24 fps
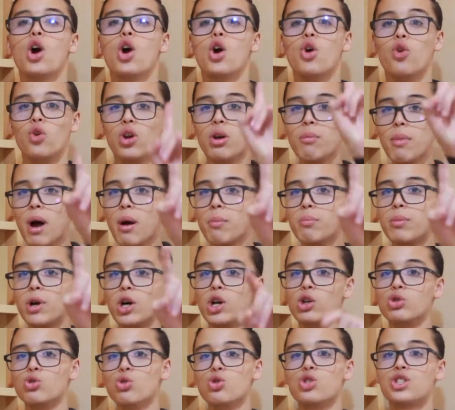
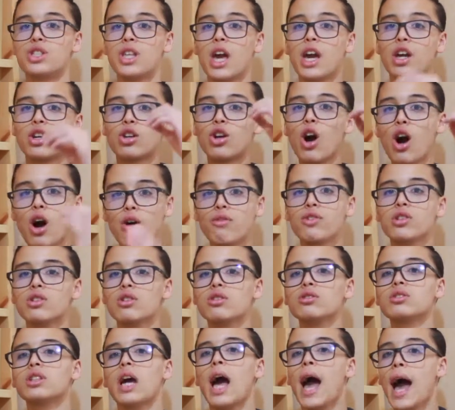Remember to stay
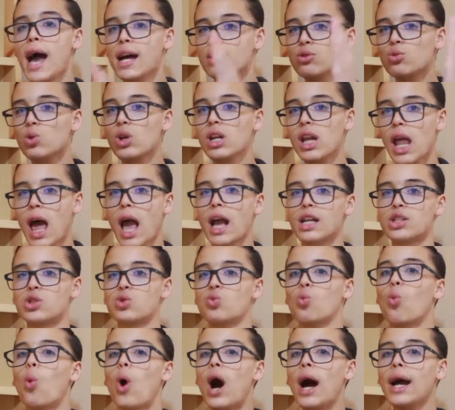confident and relaxed
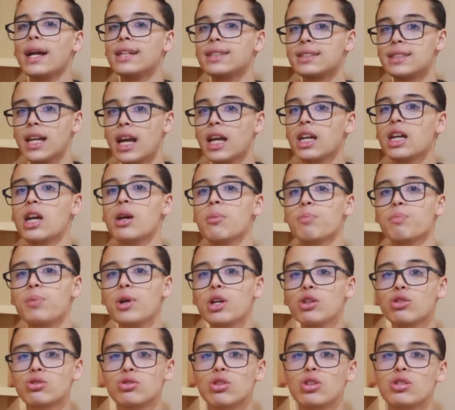while taking
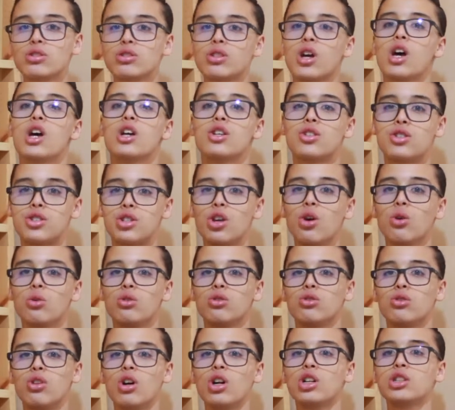pictures so
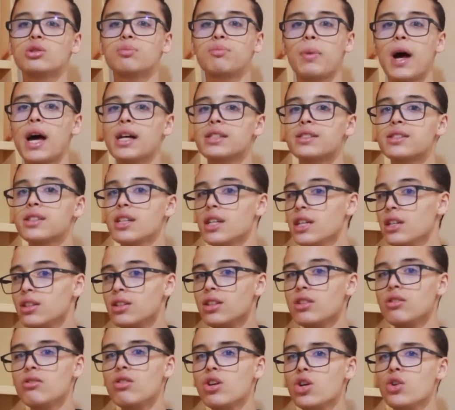you don't pass
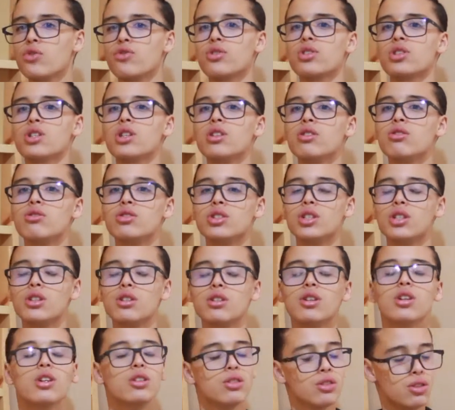any nervous
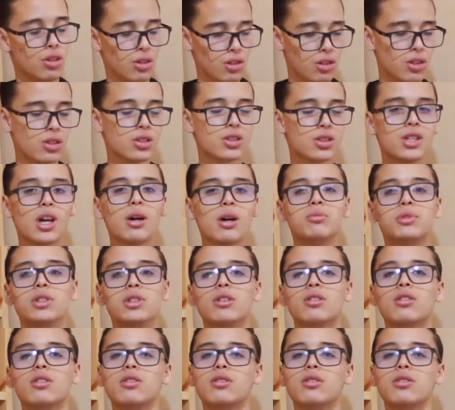energy to your subject.